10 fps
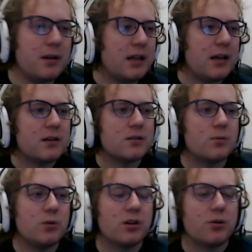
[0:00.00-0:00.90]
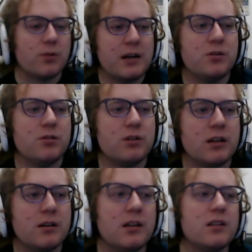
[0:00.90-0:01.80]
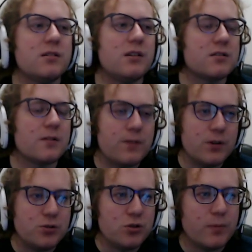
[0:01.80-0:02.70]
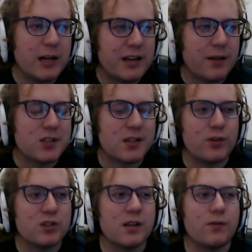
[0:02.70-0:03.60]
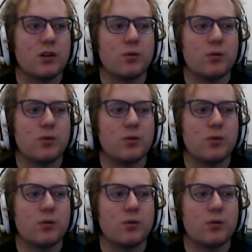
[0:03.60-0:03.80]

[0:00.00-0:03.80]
And with a ground unit, it doesn't feel too bad to have a 7/7.